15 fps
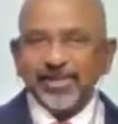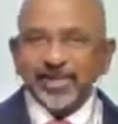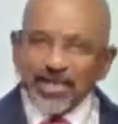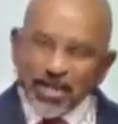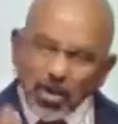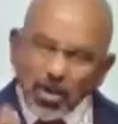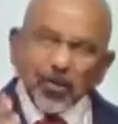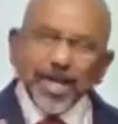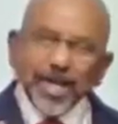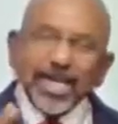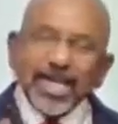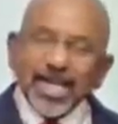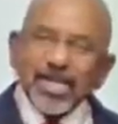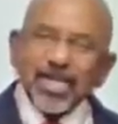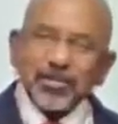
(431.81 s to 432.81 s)
Make an
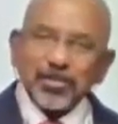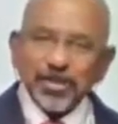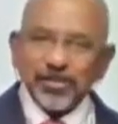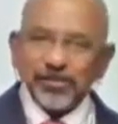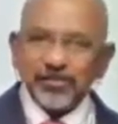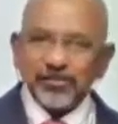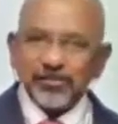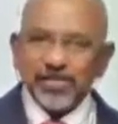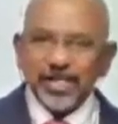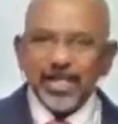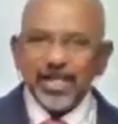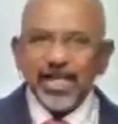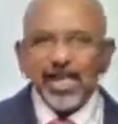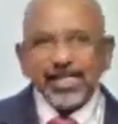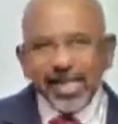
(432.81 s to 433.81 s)
attempt.
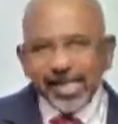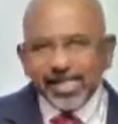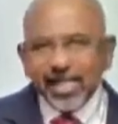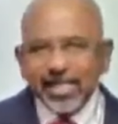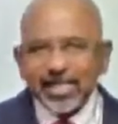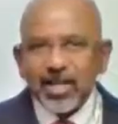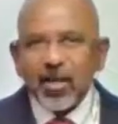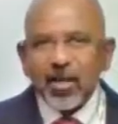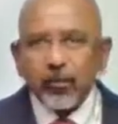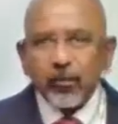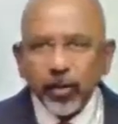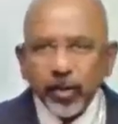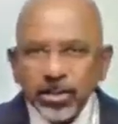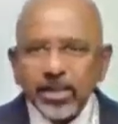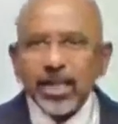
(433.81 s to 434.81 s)
Take that first
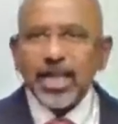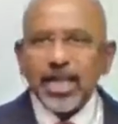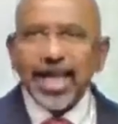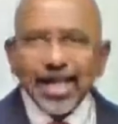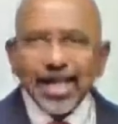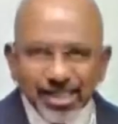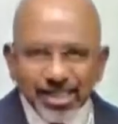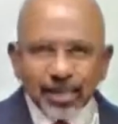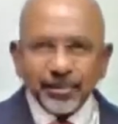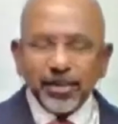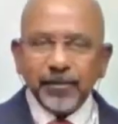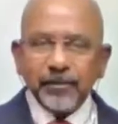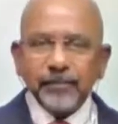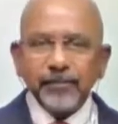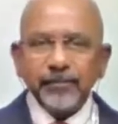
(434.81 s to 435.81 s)
step.
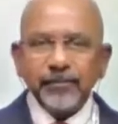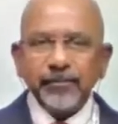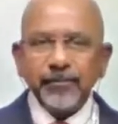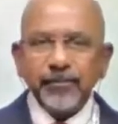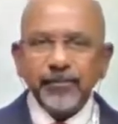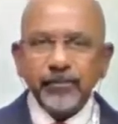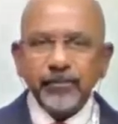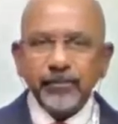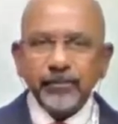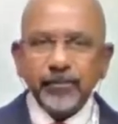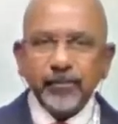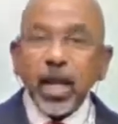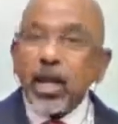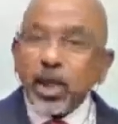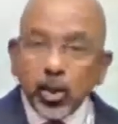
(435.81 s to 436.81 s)

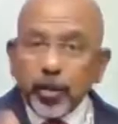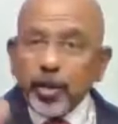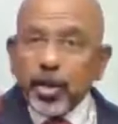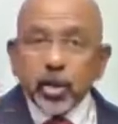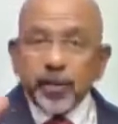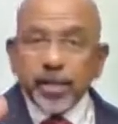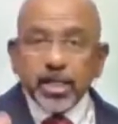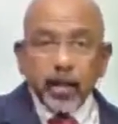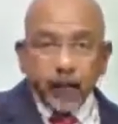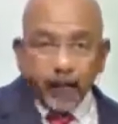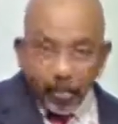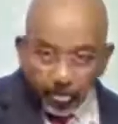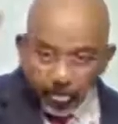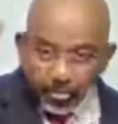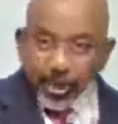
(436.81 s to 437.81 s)
You may not become
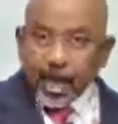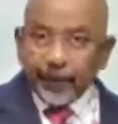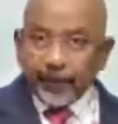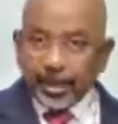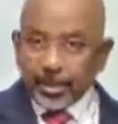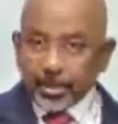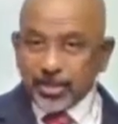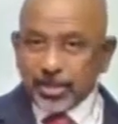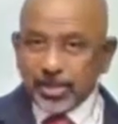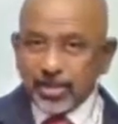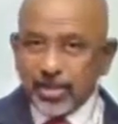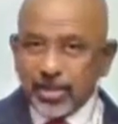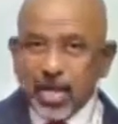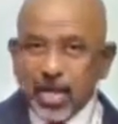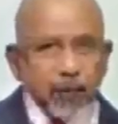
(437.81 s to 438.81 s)
the best,
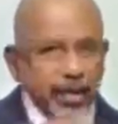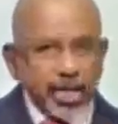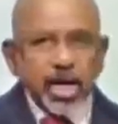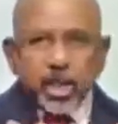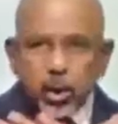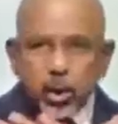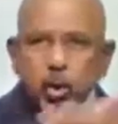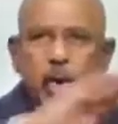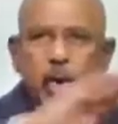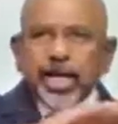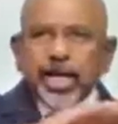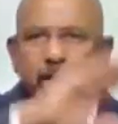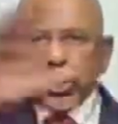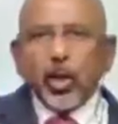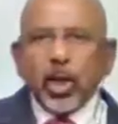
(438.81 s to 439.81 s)
but you can
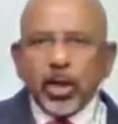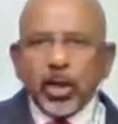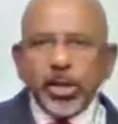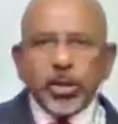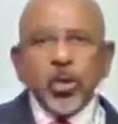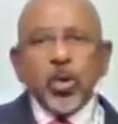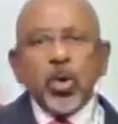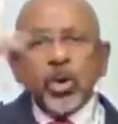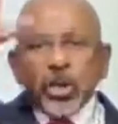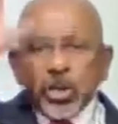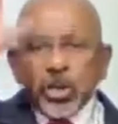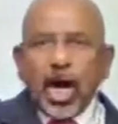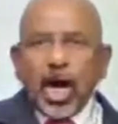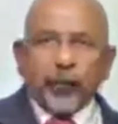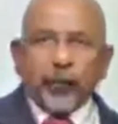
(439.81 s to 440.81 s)
surely do
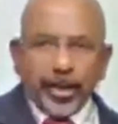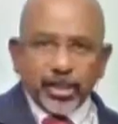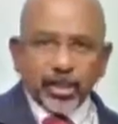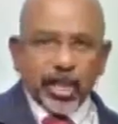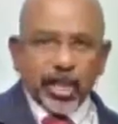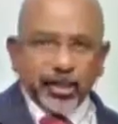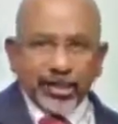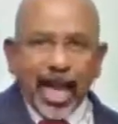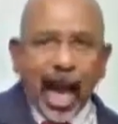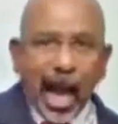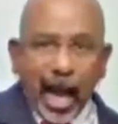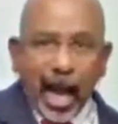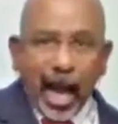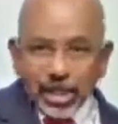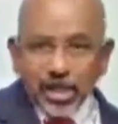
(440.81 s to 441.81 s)
your best, and
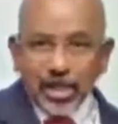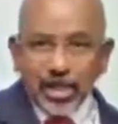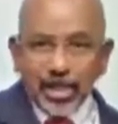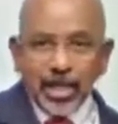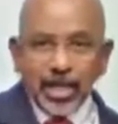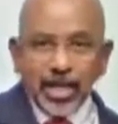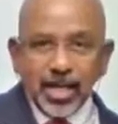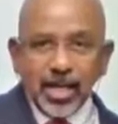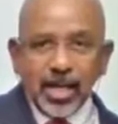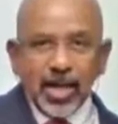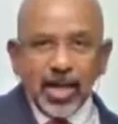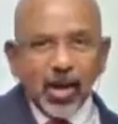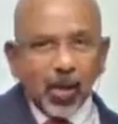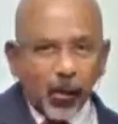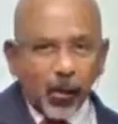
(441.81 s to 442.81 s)
that
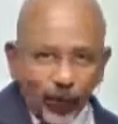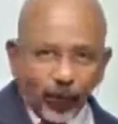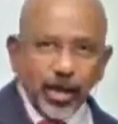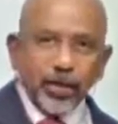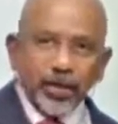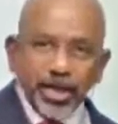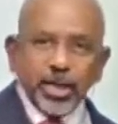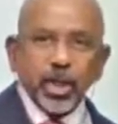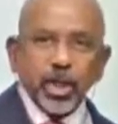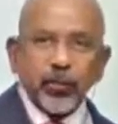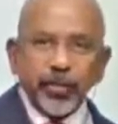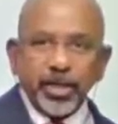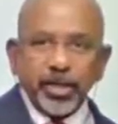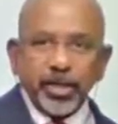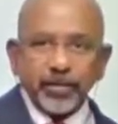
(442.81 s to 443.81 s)
will make you a
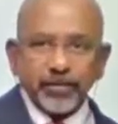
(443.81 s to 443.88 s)
winner.